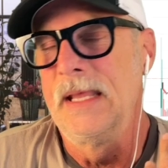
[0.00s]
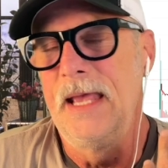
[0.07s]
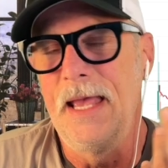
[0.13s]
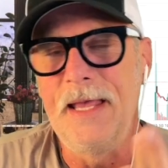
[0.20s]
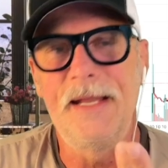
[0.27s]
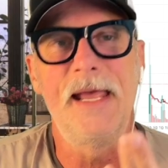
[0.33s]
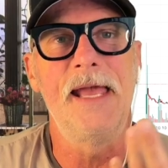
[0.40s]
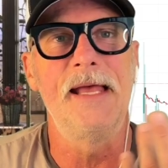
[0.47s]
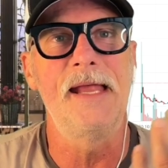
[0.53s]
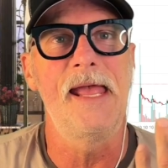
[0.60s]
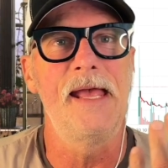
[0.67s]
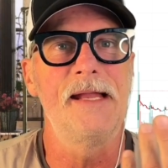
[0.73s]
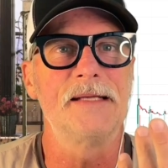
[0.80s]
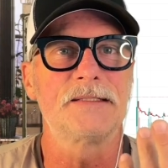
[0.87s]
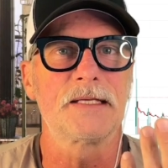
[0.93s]

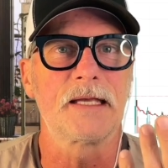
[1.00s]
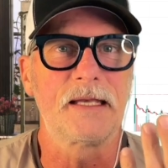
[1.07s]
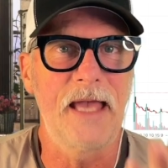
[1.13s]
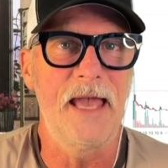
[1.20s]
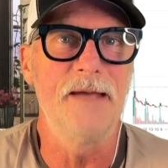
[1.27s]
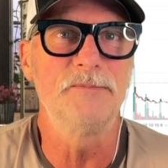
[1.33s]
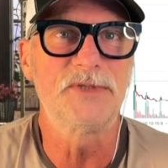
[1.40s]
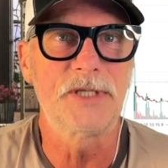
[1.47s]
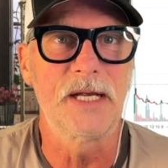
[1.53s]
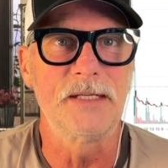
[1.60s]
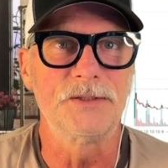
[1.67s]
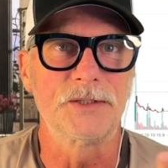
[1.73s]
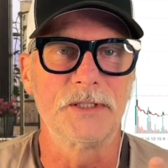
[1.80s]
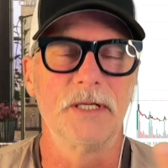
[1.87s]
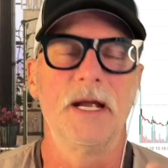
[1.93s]
a game
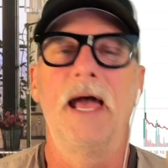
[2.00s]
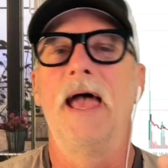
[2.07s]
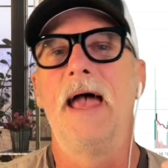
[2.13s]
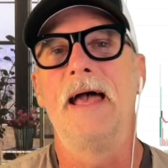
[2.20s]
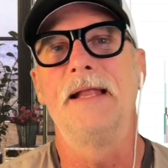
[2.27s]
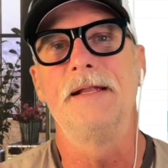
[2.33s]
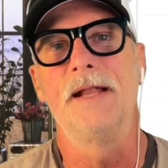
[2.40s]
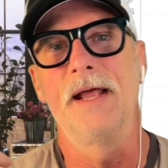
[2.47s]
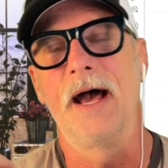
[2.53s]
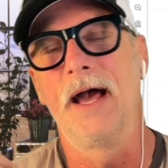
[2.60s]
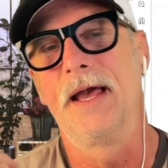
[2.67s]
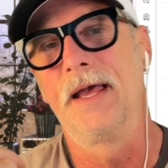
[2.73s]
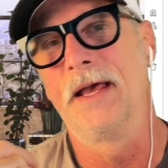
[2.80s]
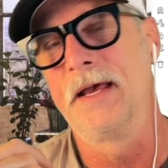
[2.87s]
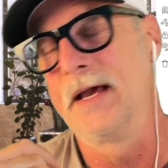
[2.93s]
changer. And
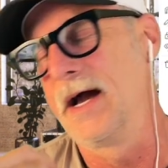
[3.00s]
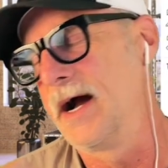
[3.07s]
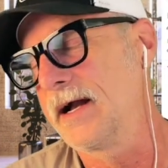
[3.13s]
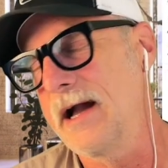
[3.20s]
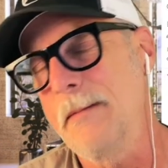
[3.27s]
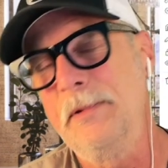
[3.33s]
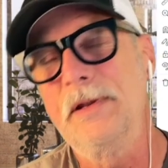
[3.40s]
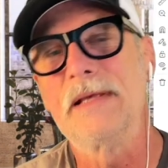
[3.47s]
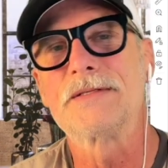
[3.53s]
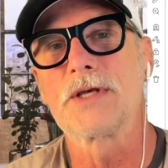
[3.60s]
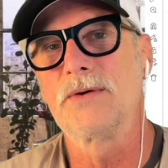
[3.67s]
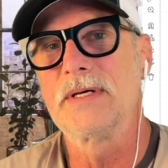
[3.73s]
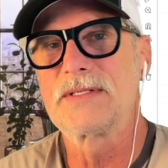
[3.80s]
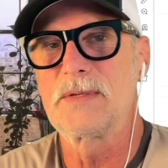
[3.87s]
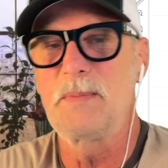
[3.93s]
a couple of days ago, I
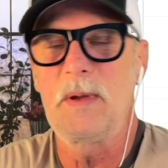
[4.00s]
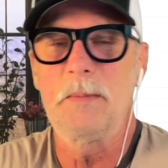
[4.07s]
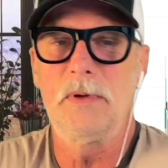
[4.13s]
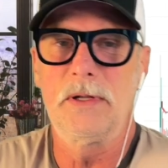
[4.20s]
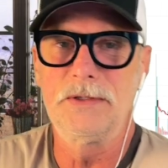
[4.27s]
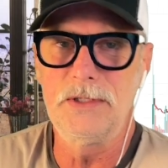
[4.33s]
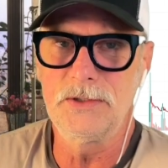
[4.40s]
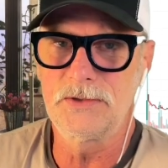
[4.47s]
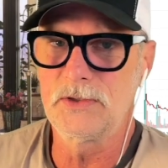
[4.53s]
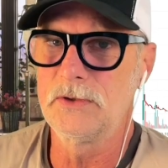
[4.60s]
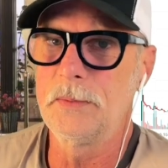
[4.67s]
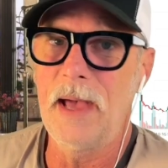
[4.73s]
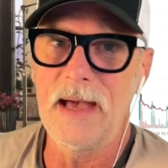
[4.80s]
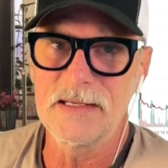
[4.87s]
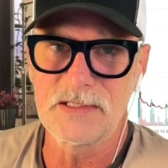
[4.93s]
had some people on YouTube
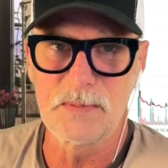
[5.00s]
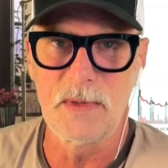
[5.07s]
ask me,